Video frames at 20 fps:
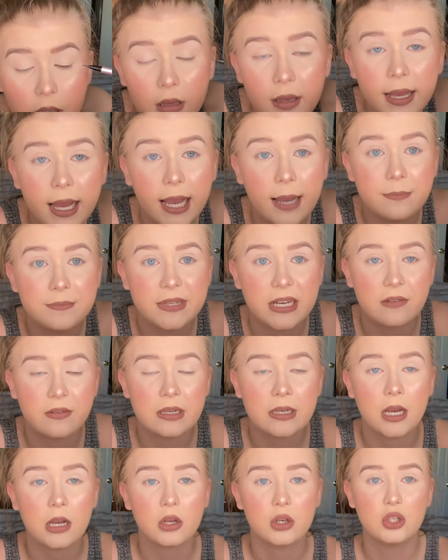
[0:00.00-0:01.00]
I'm definitely
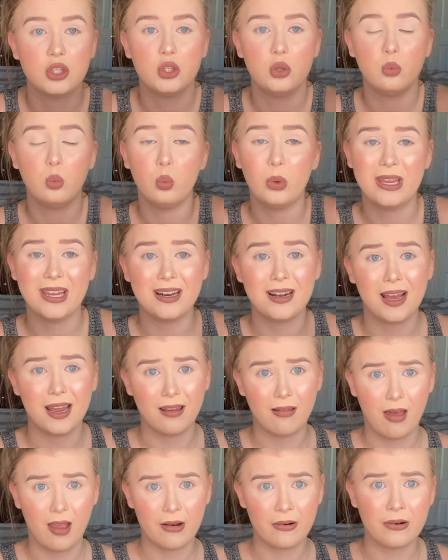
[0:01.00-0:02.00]
not going to do winged
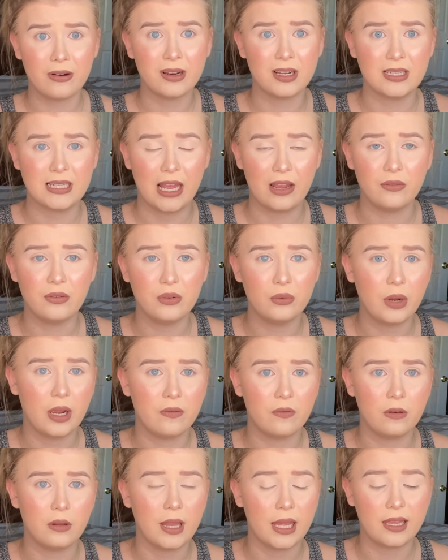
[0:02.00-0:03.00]
eyeliner because have you
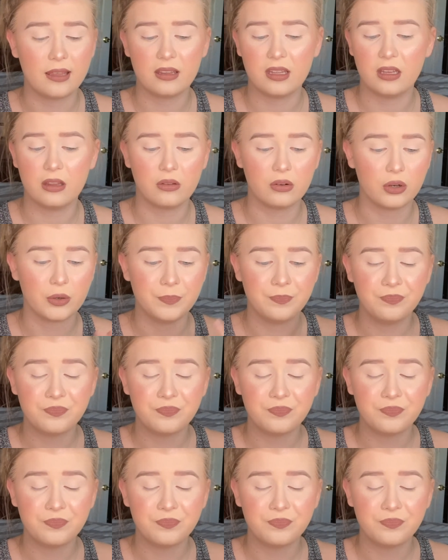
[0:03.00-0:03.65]
ever like either